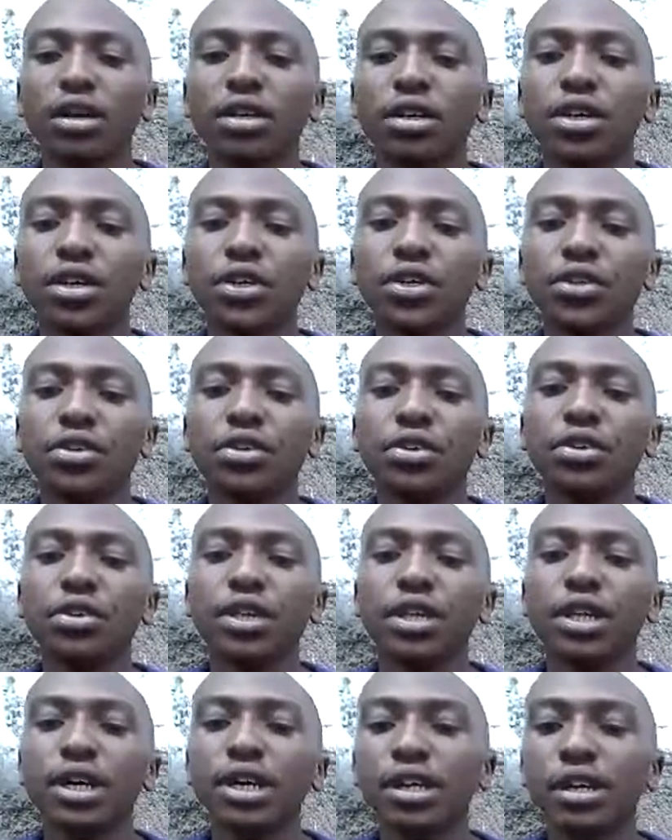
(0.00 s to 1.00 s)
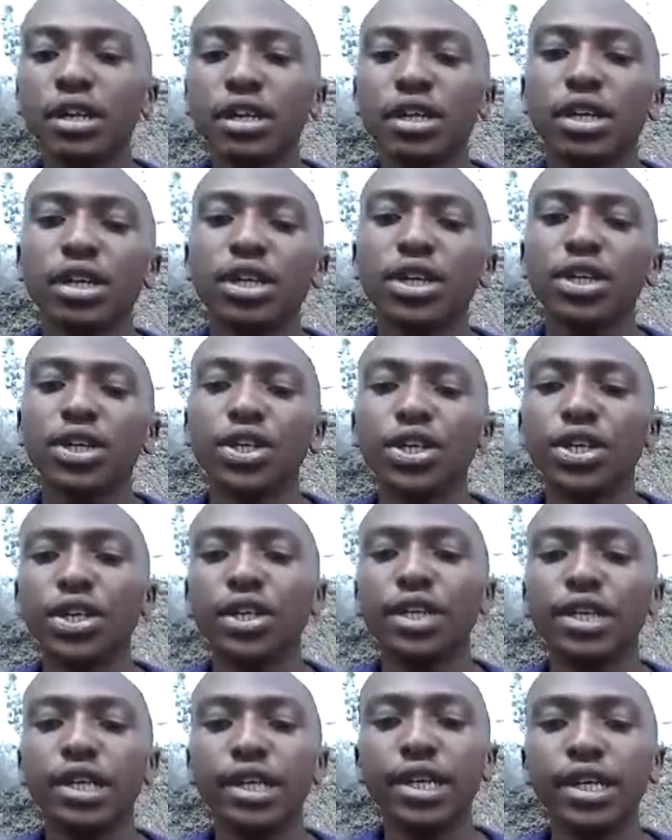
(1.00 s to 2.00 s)
So another thing
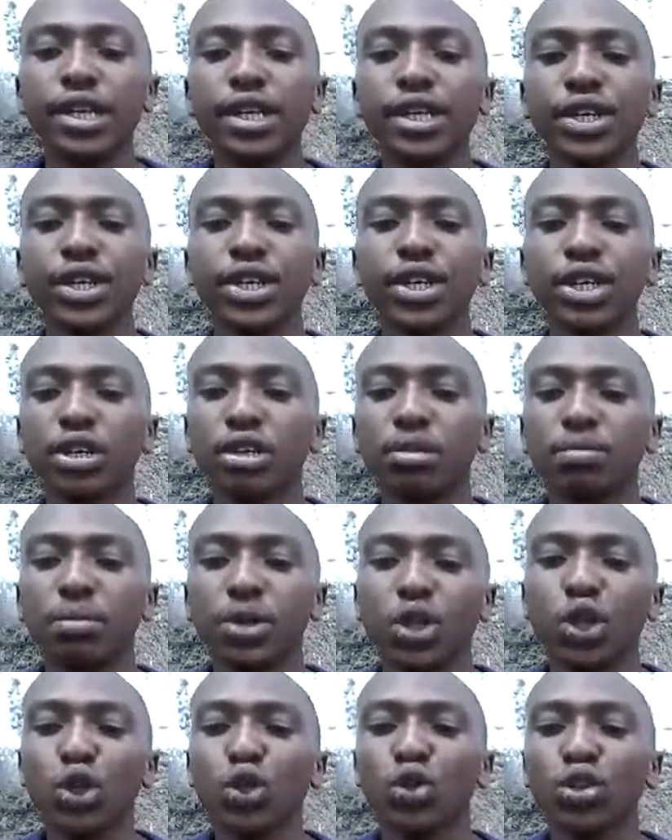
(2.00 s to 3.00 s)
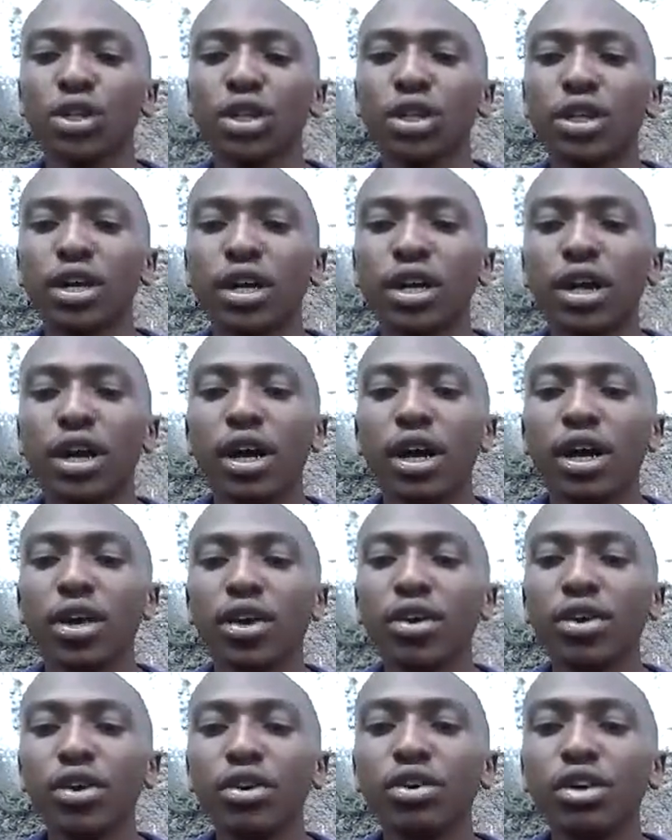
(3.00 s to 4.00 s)
is decreasing competition.
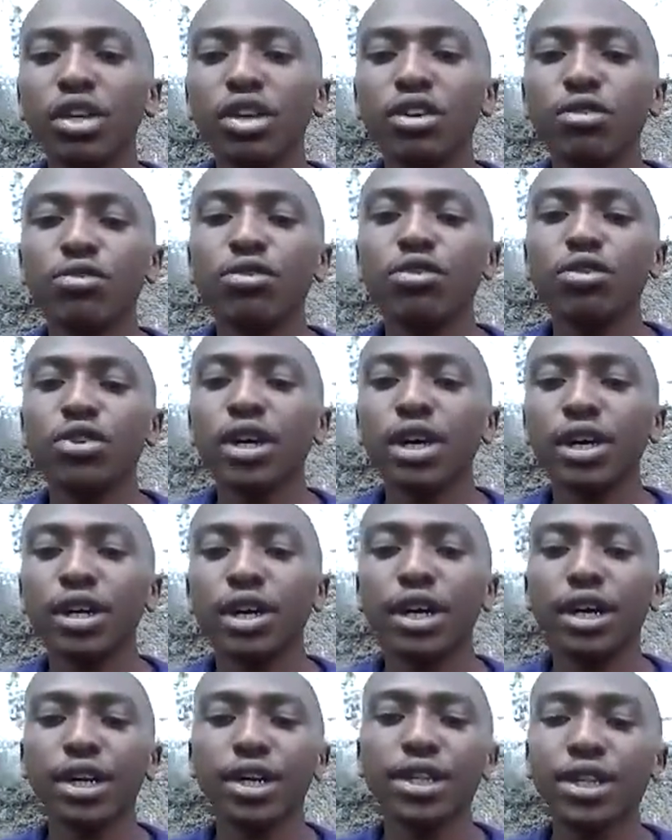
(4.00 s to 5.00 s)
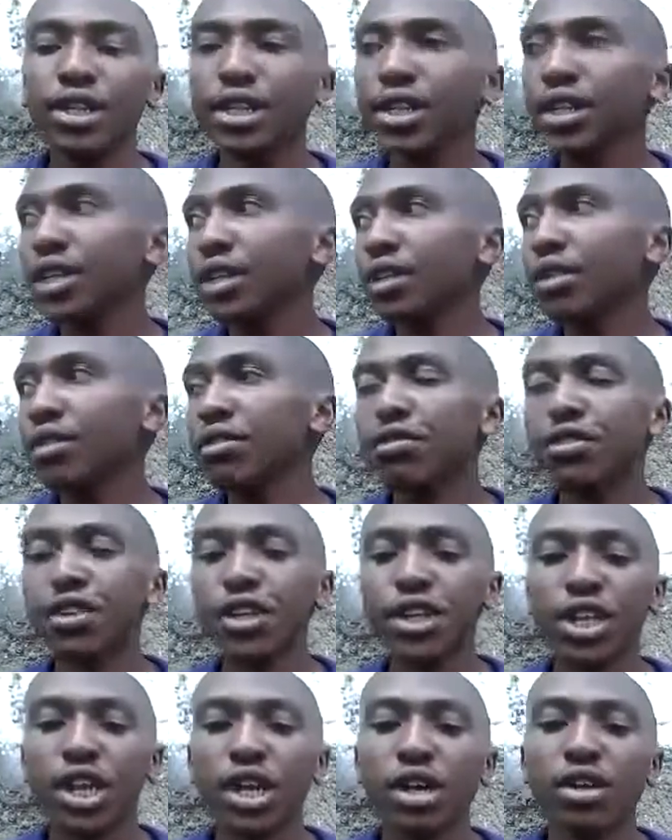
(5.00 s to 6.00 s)
If you are acting in
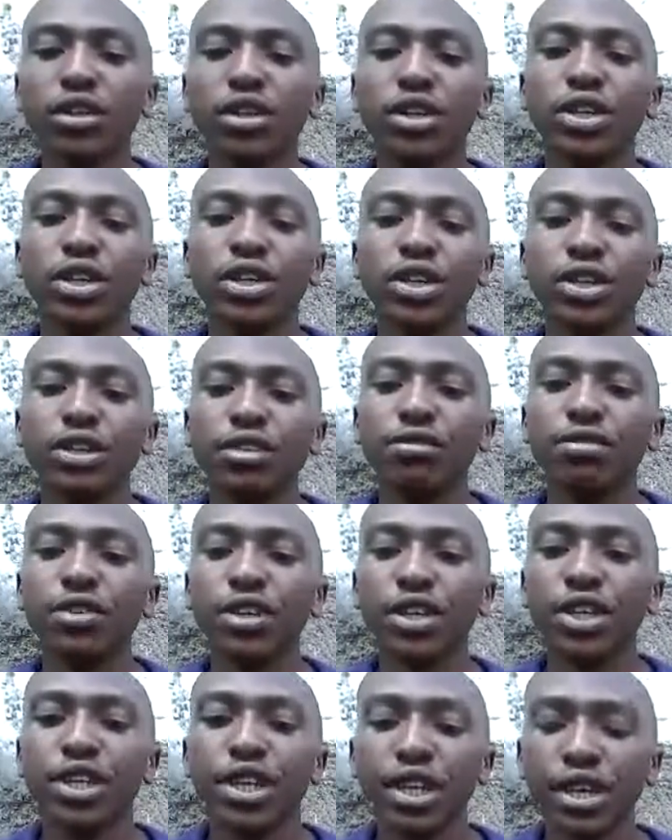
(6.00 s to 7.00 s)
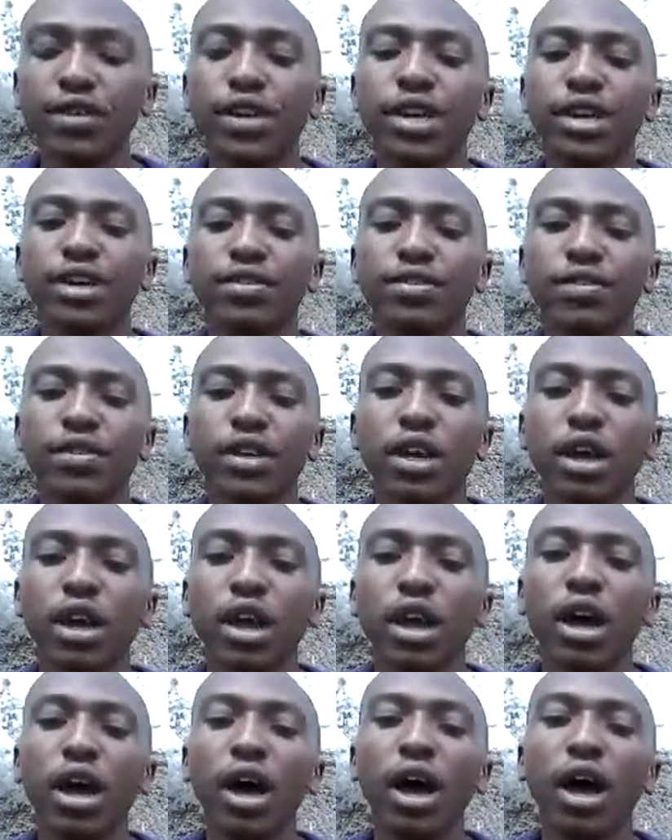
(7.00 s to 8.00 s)
different countries, in different areas,
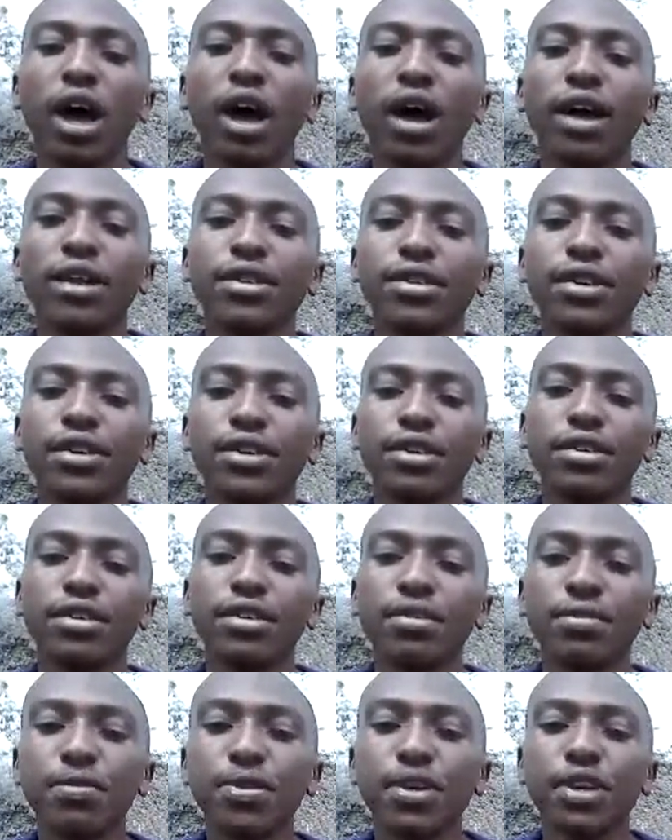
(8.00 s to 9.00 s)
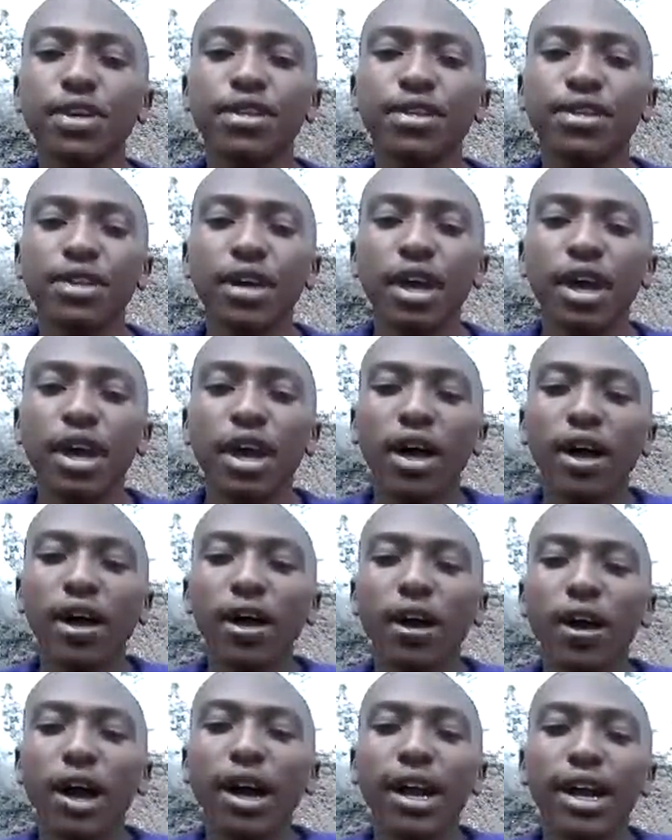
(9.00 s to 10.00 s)
there are different
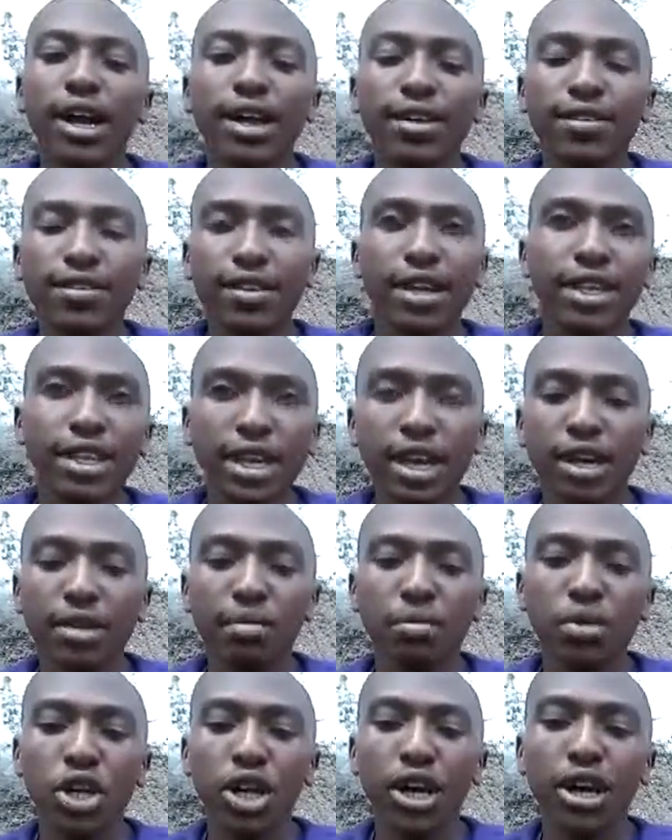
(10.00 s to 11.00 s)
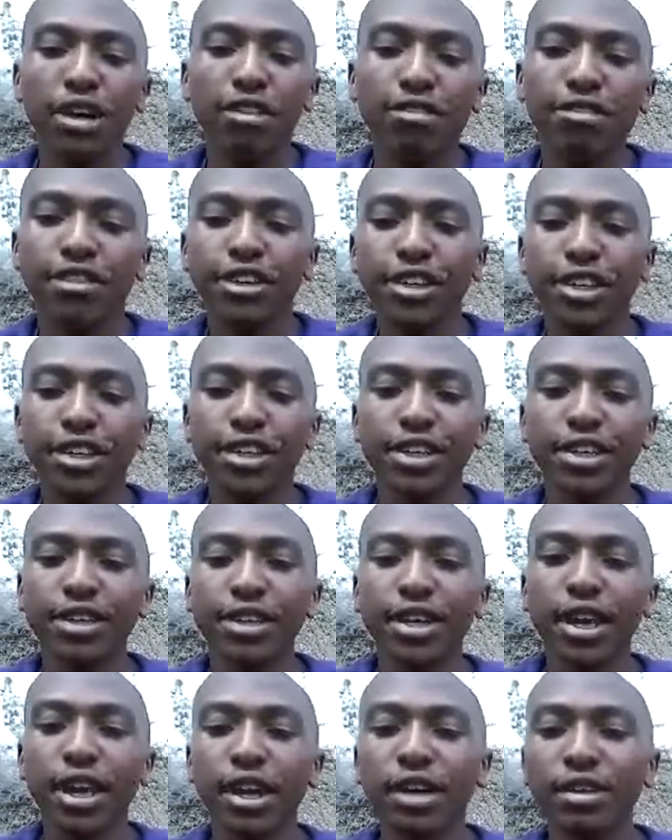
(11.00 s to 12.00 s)
areas that can be having
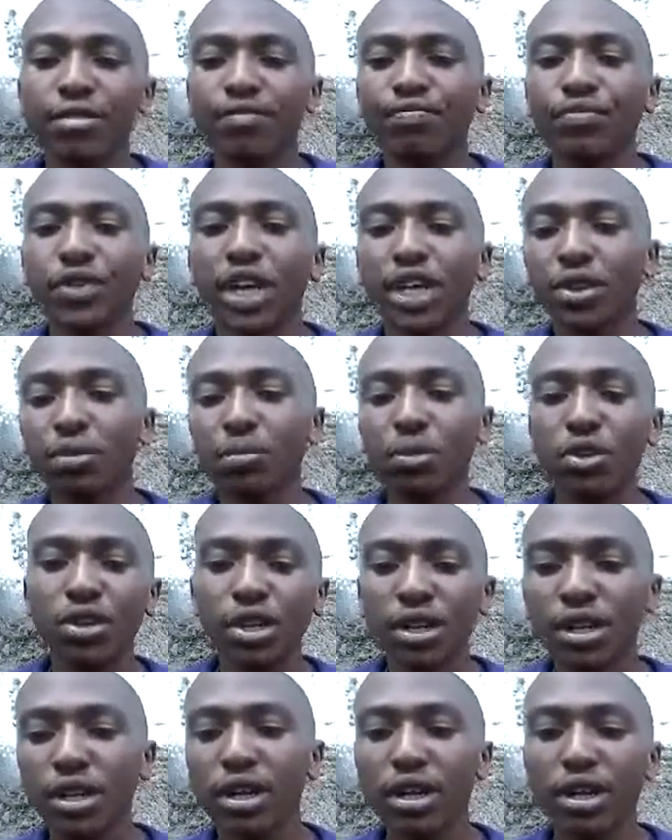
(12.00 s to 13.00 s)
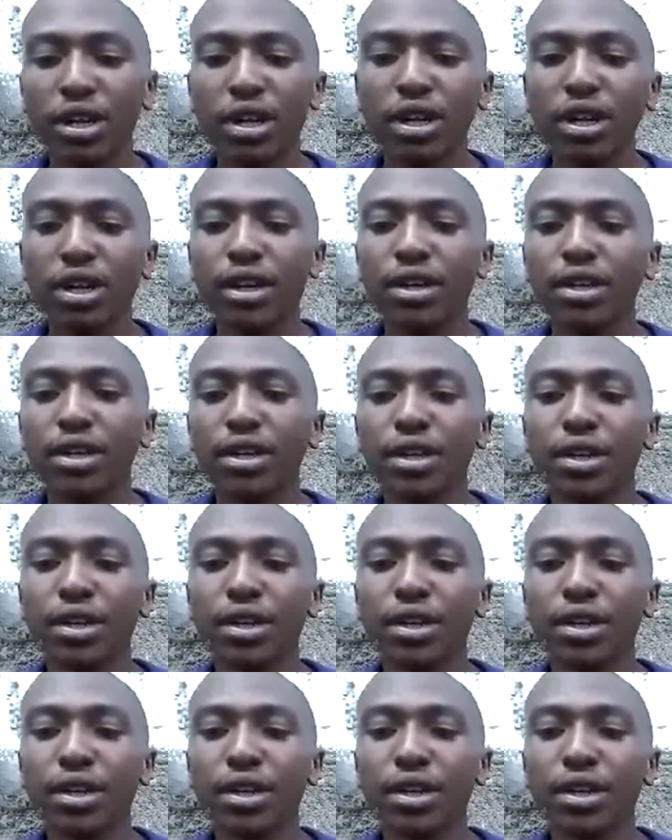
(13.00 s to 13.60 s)
a small a